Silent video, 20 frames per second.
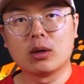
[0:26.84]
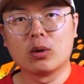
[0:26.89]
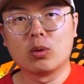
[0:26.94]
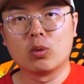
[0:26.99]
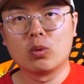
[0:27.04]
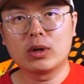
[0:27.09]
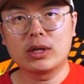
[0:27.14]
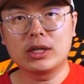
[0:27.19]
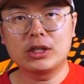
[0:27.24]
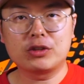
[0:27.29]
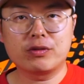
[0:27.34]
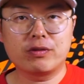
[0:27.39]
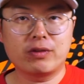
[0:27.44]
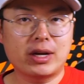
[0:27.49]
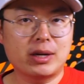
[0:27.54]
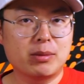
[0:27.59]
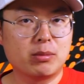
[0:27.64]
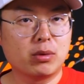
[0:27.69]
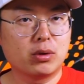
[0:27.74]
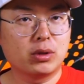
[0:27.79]
what each
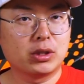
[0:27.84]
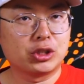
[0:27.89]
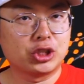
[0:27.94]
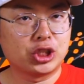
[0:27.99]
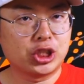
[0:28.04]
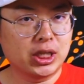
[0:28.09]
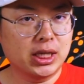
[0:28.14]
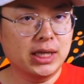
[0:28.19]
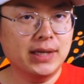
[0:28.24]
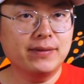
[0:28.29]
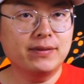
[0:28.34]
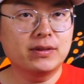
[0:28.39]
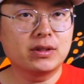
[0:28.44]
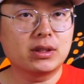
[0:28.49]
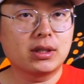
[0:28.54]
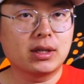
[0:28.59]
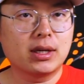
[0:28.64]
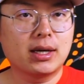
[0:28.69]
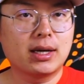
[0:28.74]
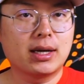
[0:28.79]
flight mode achieves,
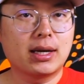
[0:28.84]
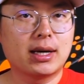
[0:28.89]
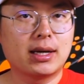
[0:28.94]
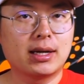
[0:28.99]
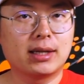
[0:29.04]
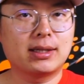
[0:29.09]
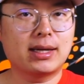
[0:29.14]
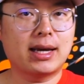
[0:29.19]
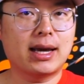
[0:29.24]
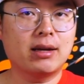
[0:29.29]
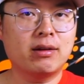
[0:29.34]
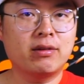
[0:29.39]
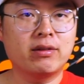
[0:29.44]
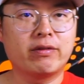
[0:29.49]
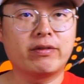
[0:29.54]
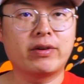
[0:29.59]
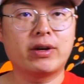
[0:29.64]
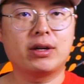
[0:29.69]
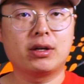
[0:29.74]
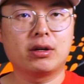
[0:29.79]
and at the end of the
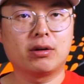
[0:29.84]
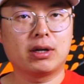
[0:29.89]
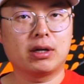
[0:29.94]
video,